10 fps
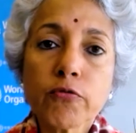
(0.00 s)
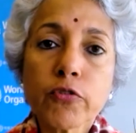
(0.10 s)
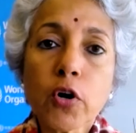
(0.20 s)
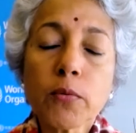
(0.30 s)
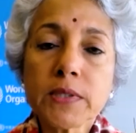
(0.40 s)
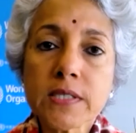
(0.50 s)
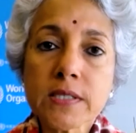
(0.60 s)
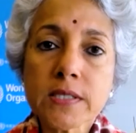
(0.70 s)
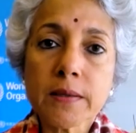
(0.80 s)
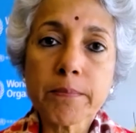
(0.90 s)
from
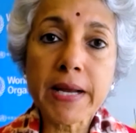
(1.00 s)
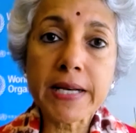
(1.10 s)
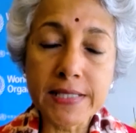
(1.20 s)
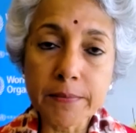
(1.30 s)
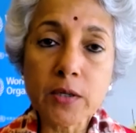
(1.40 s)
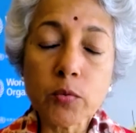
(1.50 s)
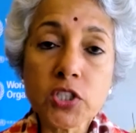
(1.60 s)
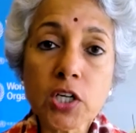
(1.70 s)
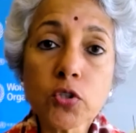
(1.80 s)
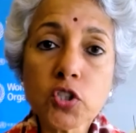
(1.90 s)
this pandemic, which
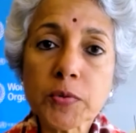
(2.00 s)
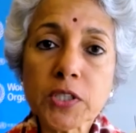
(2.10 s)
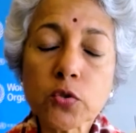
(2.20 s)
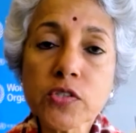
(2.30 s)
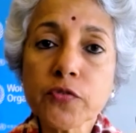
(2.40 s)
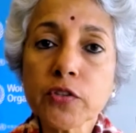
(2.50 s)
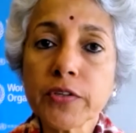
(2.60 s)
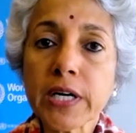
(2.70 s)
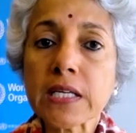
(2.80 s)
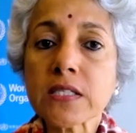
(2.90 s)
are going to be useful
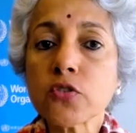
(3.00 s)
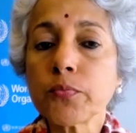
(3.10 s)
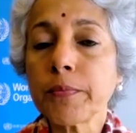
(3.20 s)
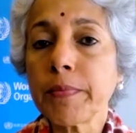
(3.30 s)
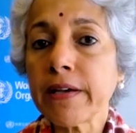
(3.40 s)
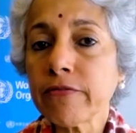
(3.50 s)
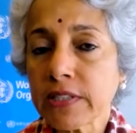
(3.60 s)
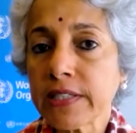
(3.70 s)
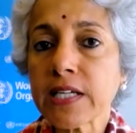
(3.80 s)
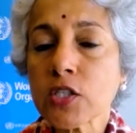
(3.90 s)
for us to prepare for
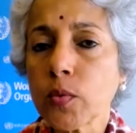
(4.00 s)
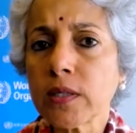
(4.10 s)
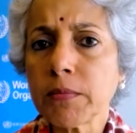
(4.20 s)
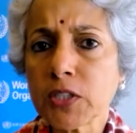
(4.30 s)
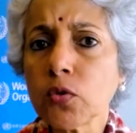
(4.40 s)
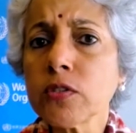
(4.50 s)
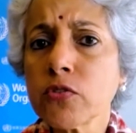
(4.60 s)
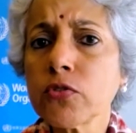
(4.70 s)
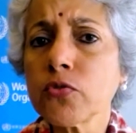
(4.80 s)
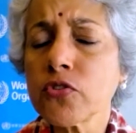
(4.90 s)
the next one, but
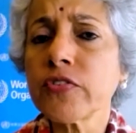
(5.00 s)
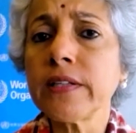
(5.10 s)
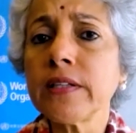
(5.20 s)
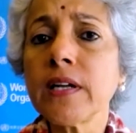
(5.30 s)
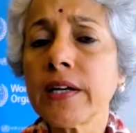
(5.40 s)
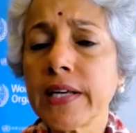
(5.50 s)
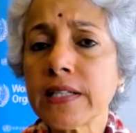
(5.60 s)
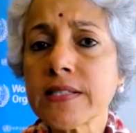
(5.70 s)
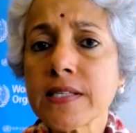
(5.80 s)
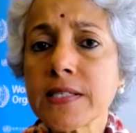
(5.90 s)
also to strengthen our
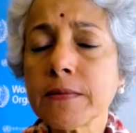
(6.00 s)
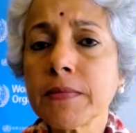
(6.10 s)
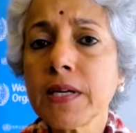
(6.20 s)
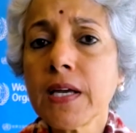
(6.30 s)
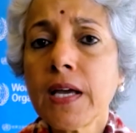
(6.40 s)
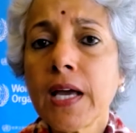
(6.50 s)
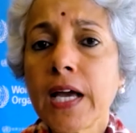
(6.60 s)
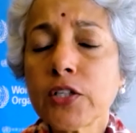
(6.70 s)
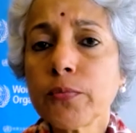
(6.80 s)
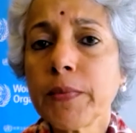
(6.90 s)
health system
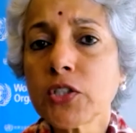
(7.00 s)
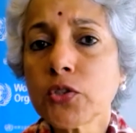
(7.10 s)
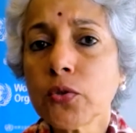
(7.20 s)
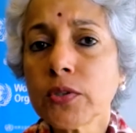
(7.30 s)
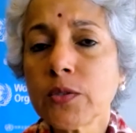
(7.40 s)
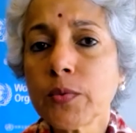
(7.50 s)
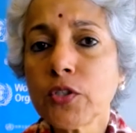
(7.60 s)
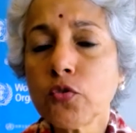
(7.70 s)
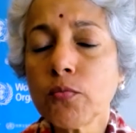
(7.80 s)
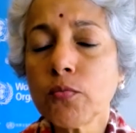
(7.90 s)
and to make sure that we
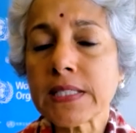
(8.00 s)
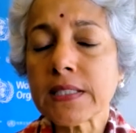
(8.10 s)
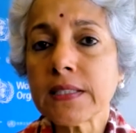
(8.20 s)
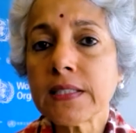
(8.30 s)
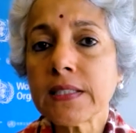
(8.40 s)
do better